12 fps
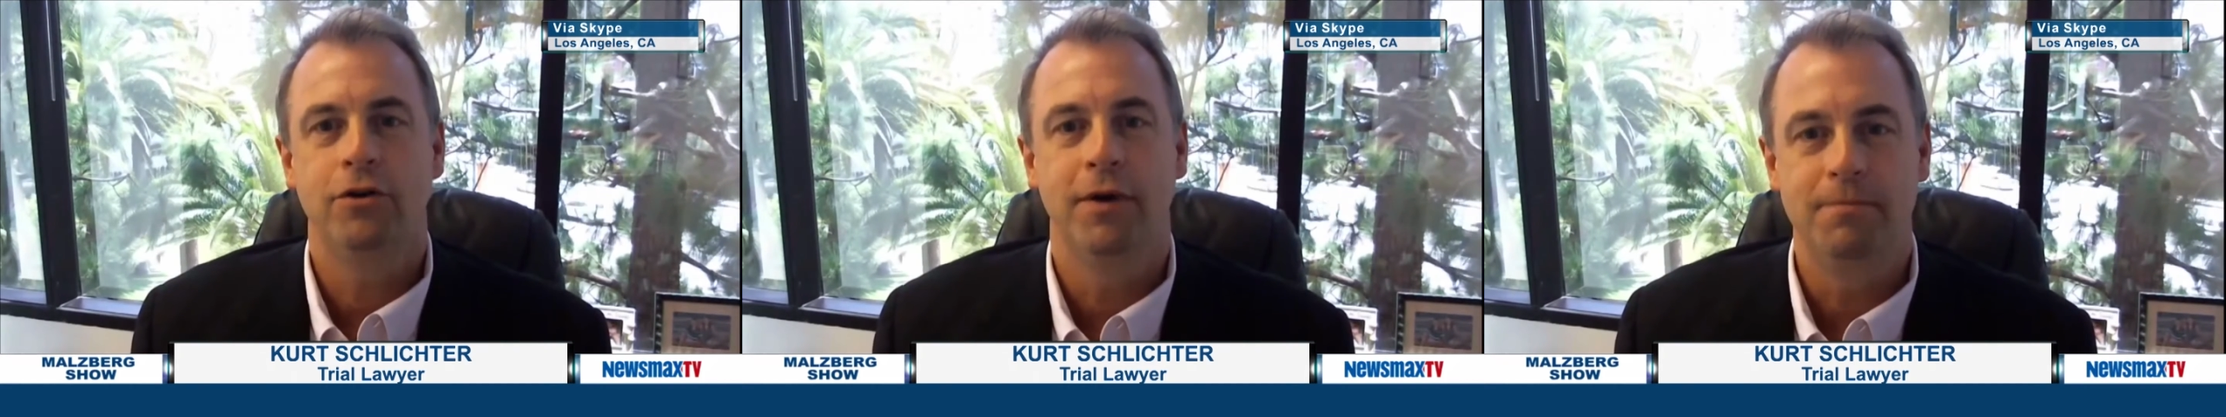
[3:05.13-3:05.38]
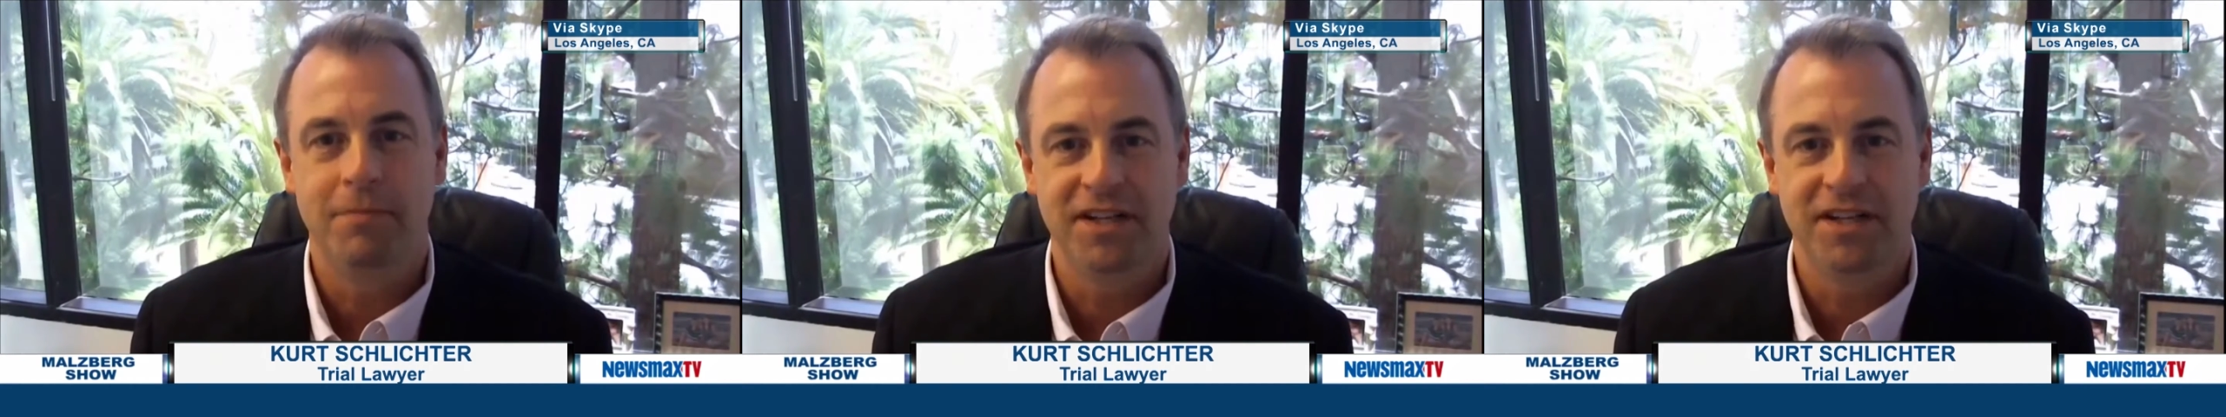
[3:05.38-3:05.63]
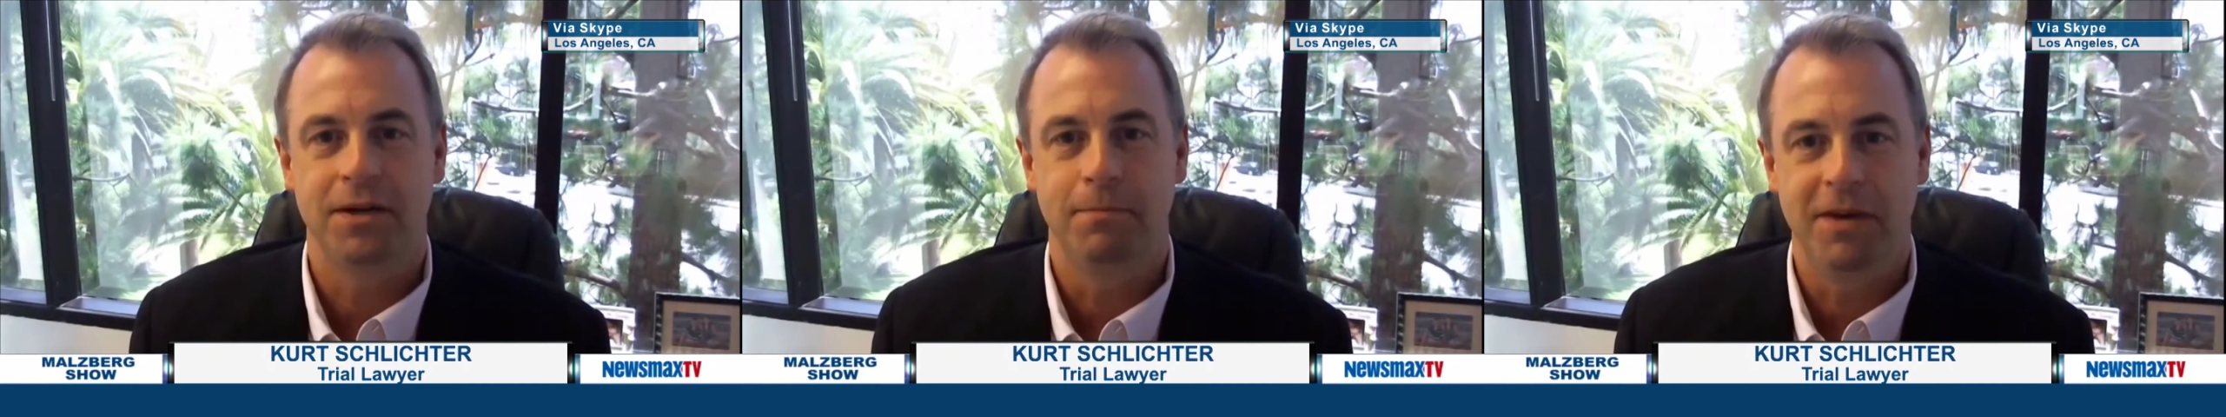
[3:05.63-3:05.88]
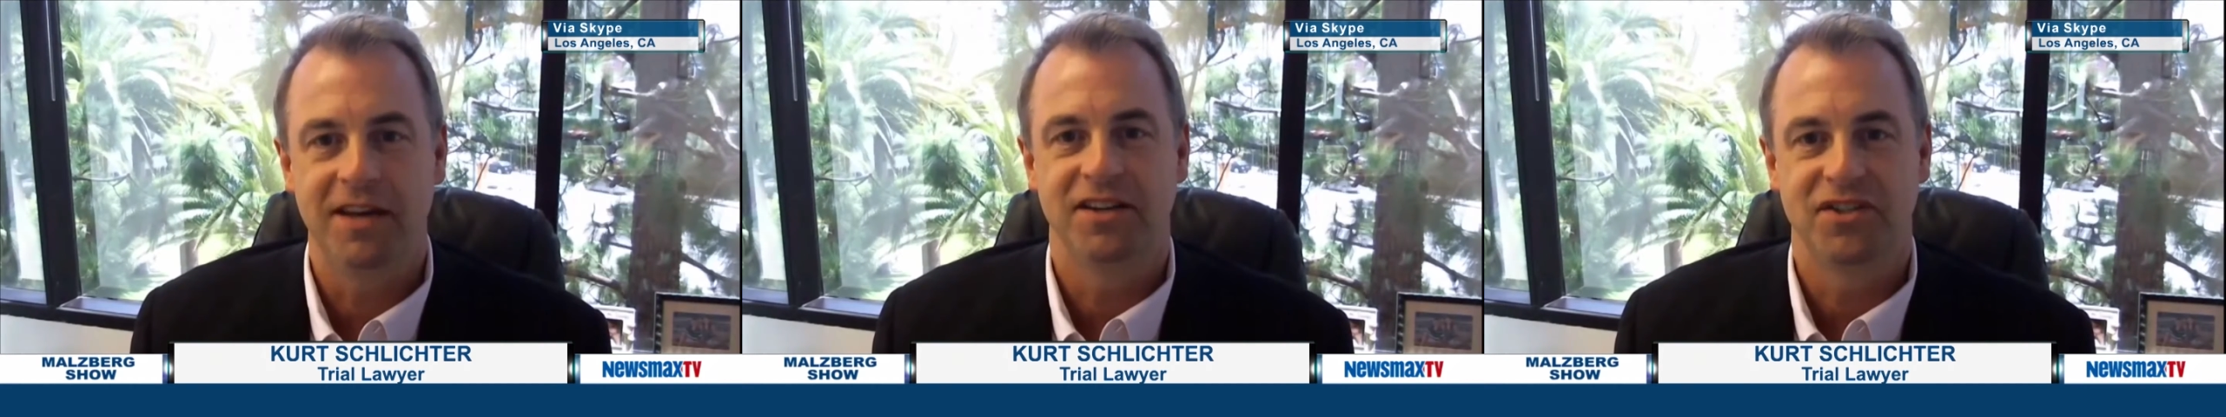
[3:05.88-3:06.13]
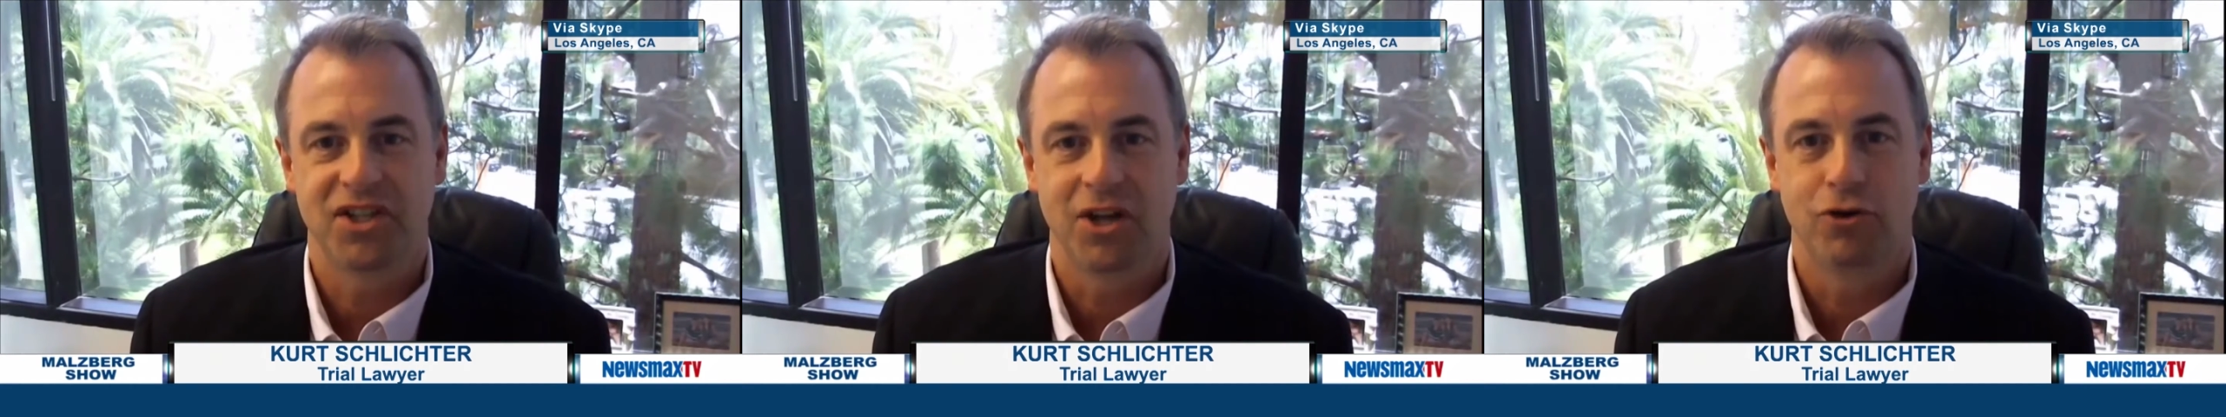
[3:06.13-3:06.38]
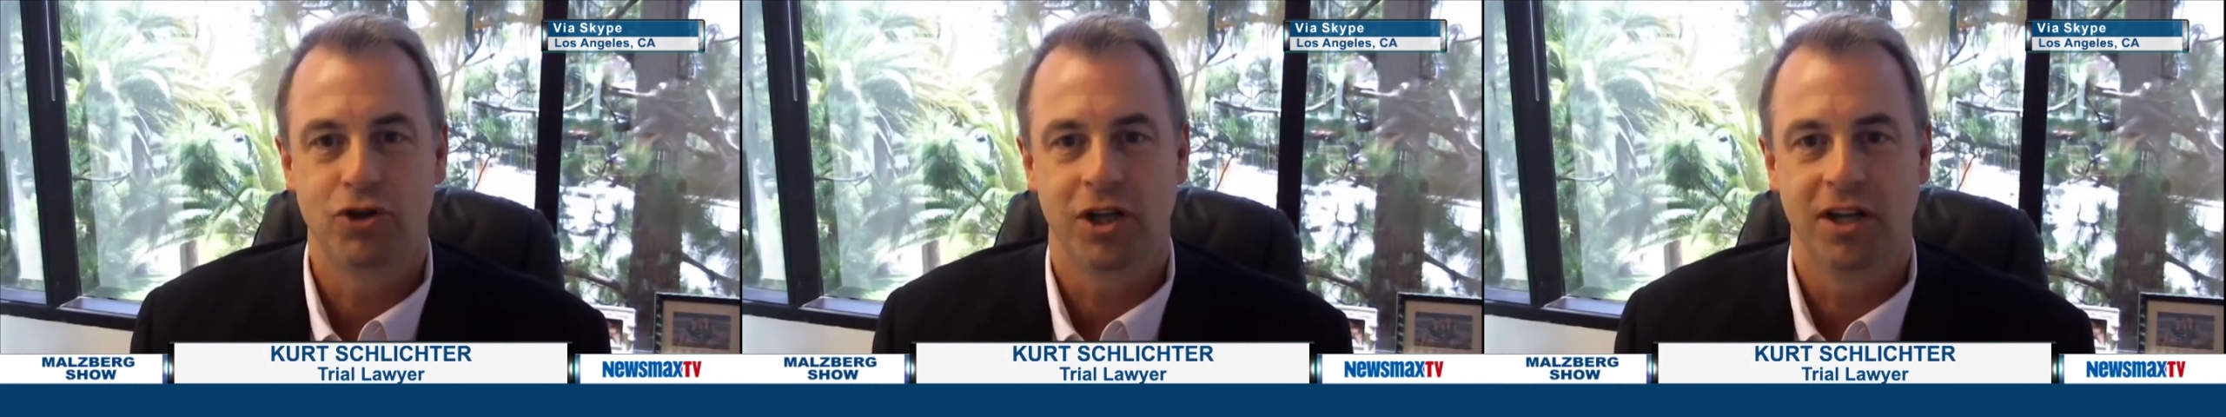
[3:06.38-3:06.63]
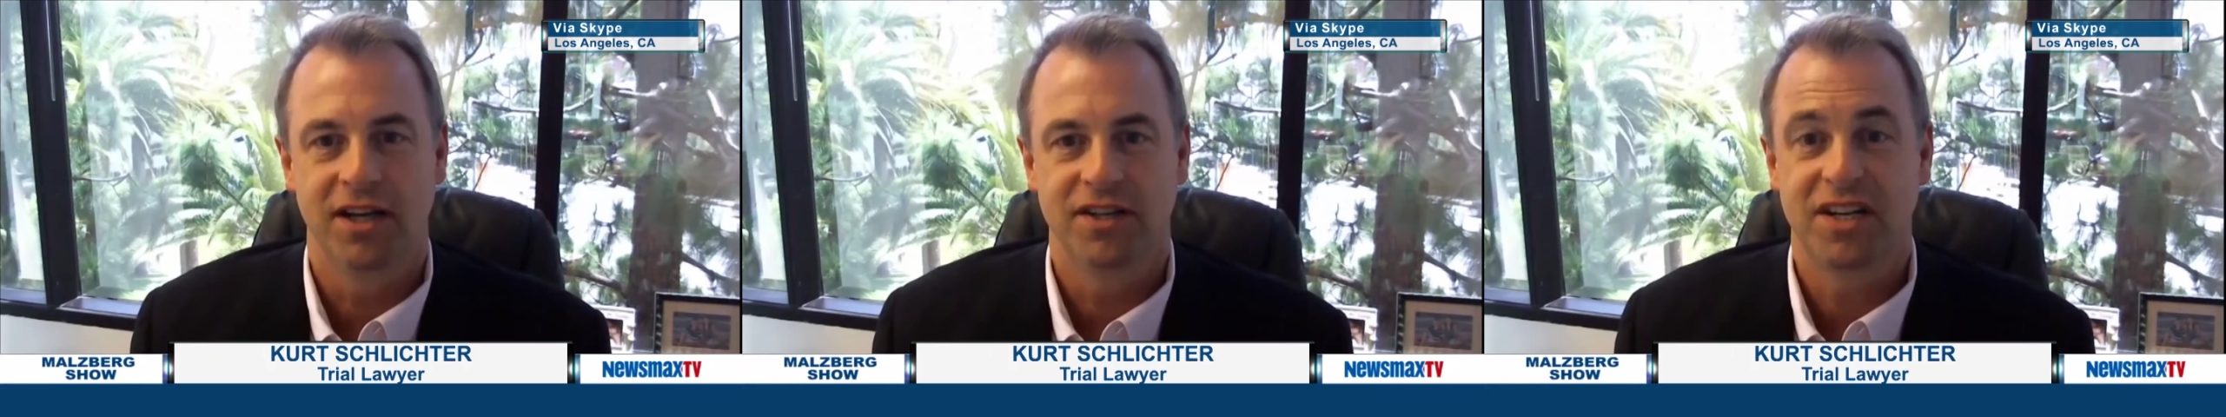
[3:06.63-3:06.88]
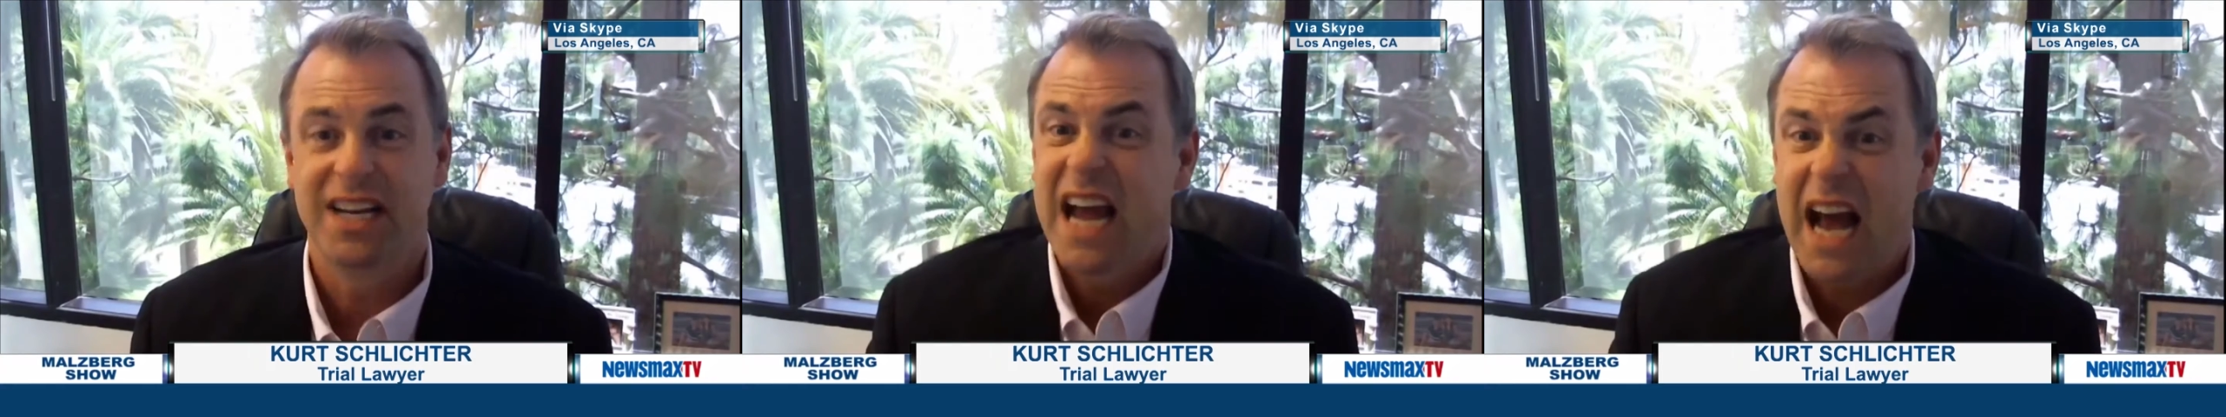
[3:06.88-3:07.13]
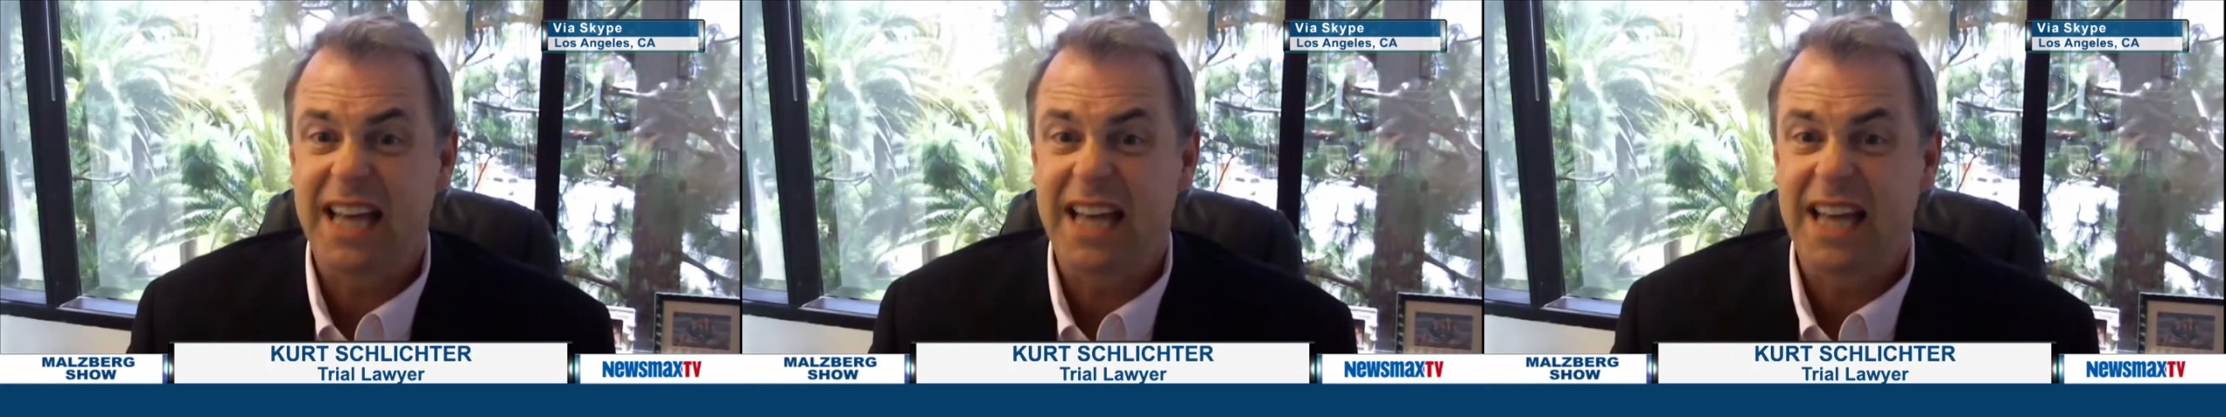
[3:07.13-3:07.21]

who admits to being a socialist?